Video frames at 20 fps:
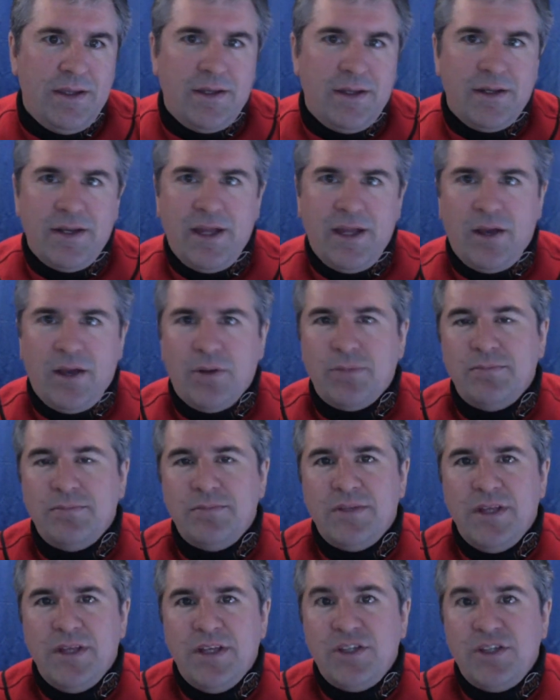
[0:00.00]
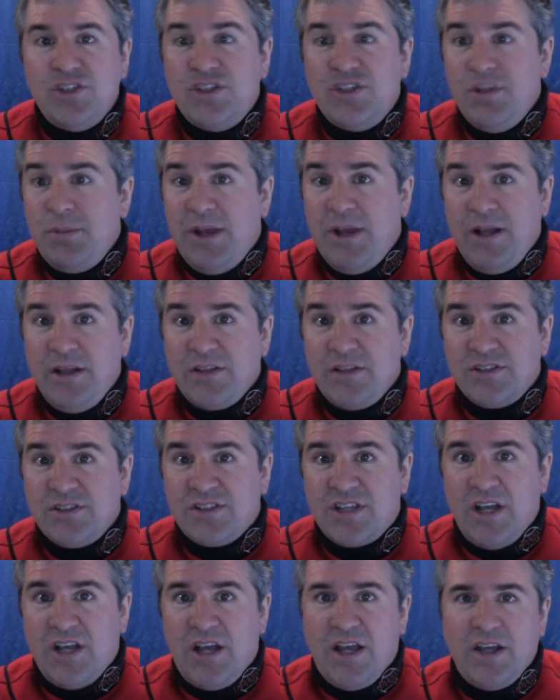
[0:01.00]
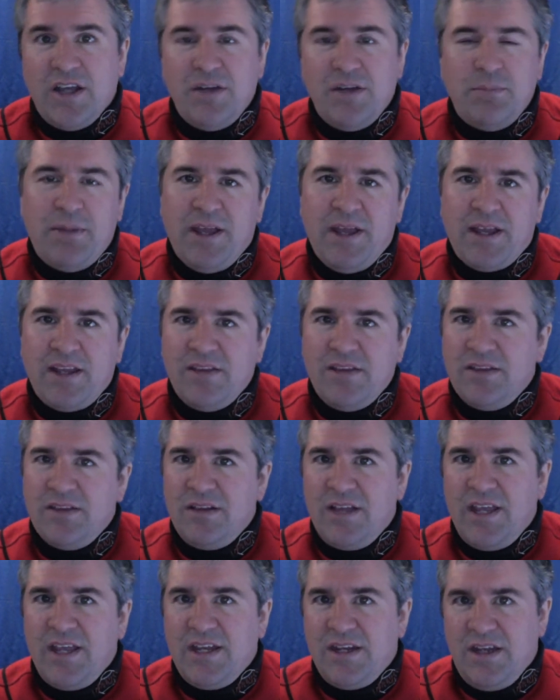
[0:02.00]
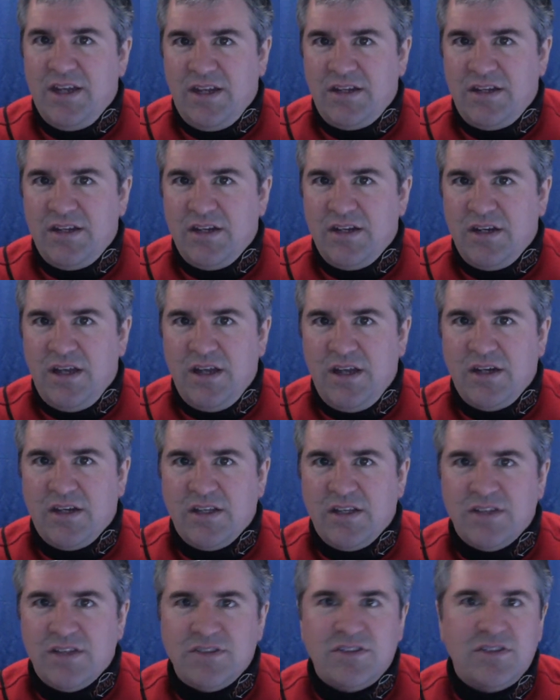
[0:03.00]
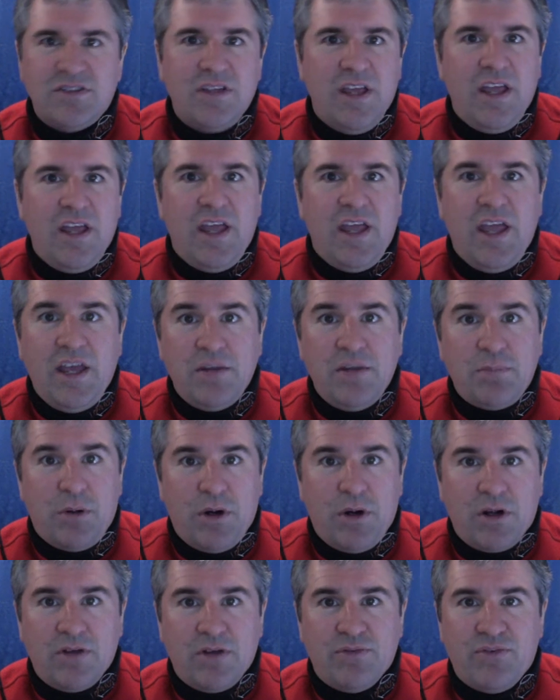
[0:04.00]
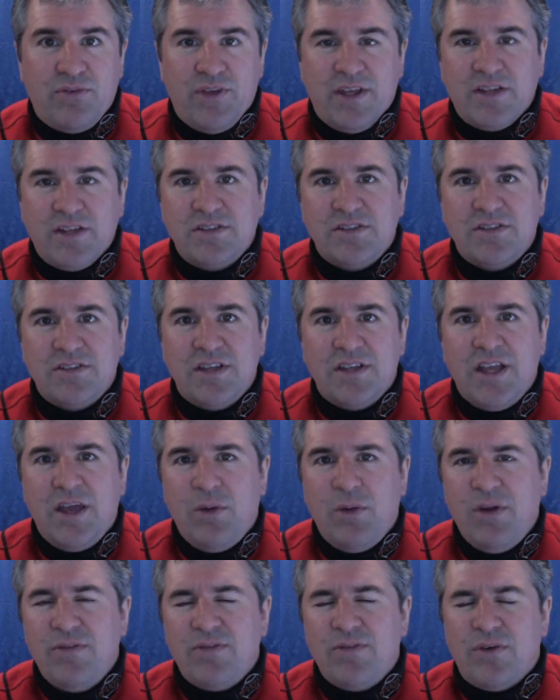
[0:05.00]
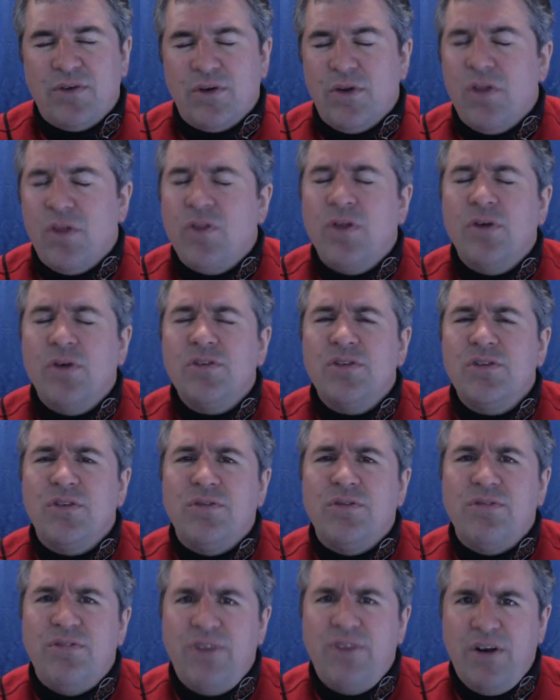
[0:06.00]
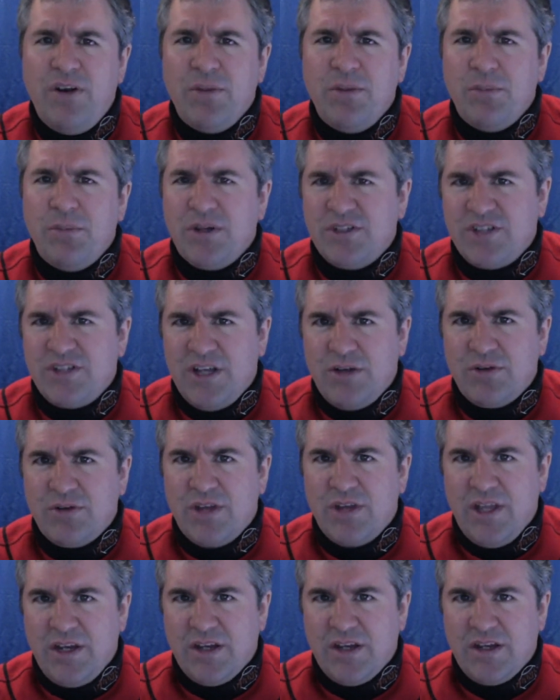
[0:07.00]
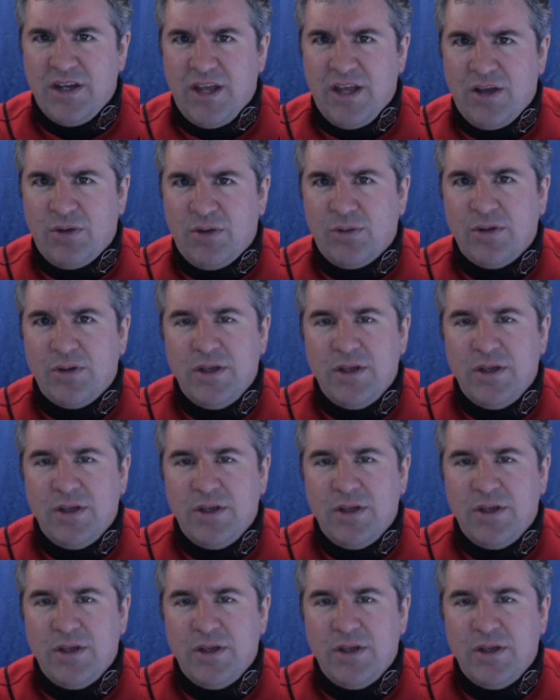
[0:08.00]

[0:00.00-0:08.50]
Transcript: Now, Jim Allen's guide back in the late 1990s had Park Effects. However, those are very much outdated now.